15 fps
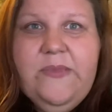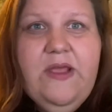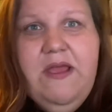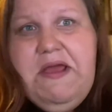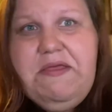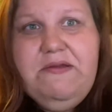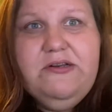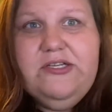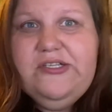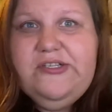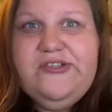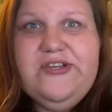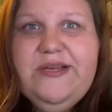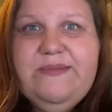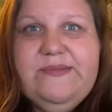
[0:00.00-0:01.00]
and they're just
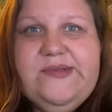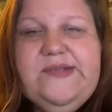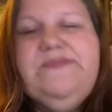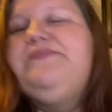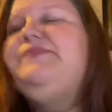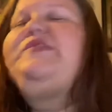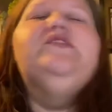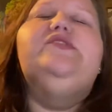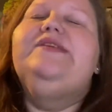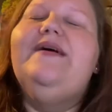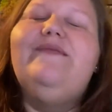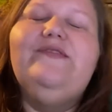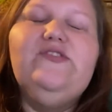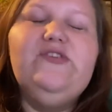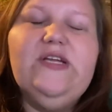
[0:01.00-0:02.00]
dreams, you just
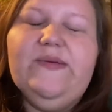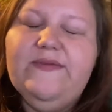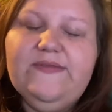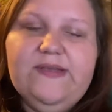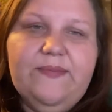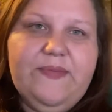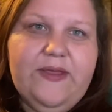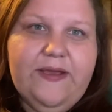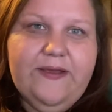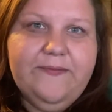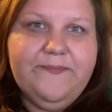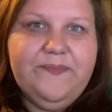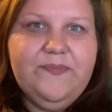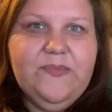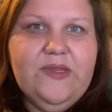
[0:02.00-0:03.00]
have a dream of something,
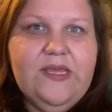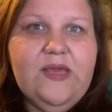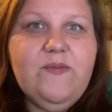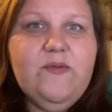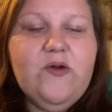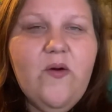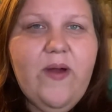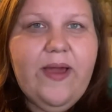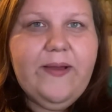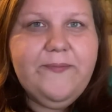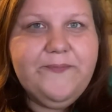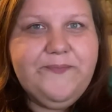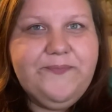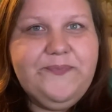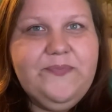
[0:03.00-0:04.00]
keep going.
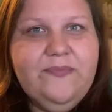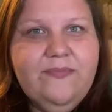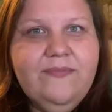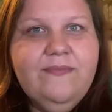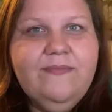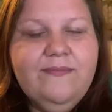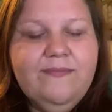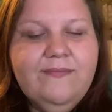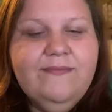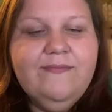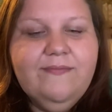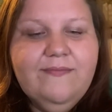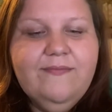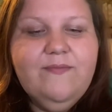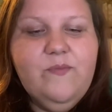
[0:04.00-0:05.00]

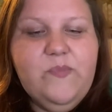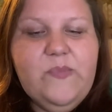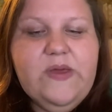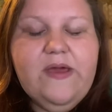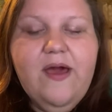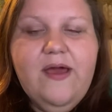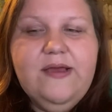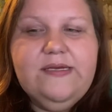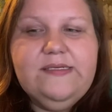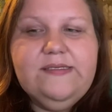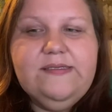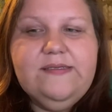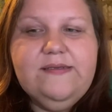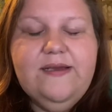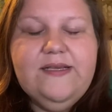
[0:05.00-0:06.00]

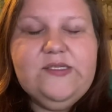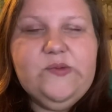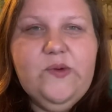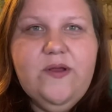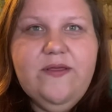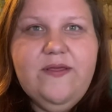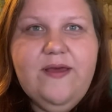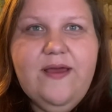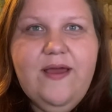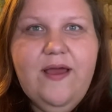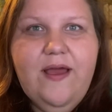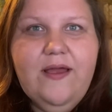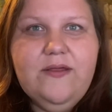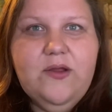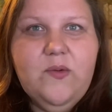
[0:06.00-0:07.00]
Because it's worth it
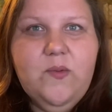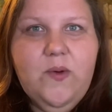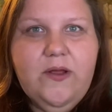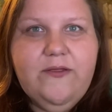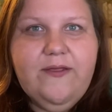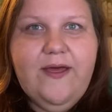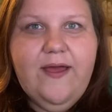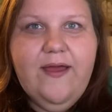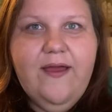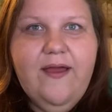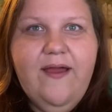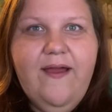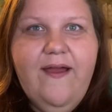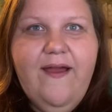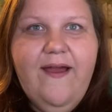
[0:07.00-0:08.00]
and you're worth it.
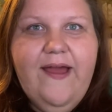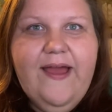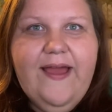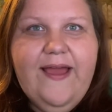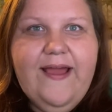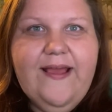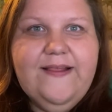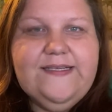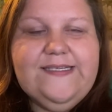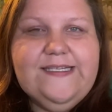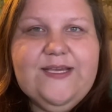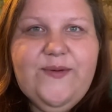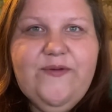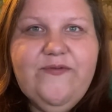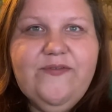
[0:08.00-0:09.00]
And this is
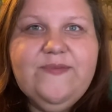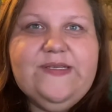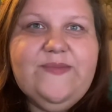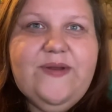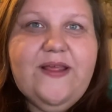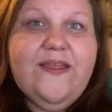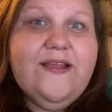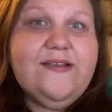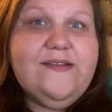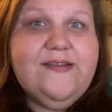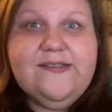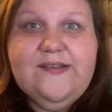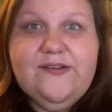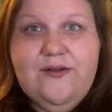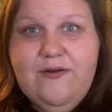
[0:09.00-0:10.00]
coming from somebody that
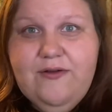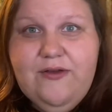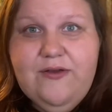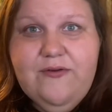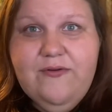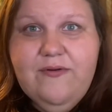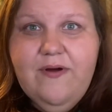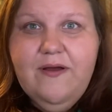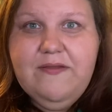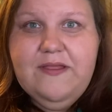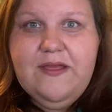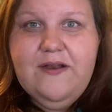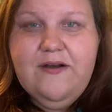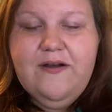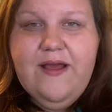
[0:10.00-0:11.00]
doesn't know you on the
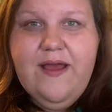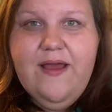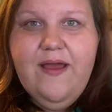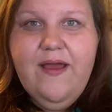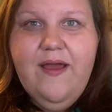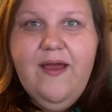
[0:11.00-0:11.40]
internet,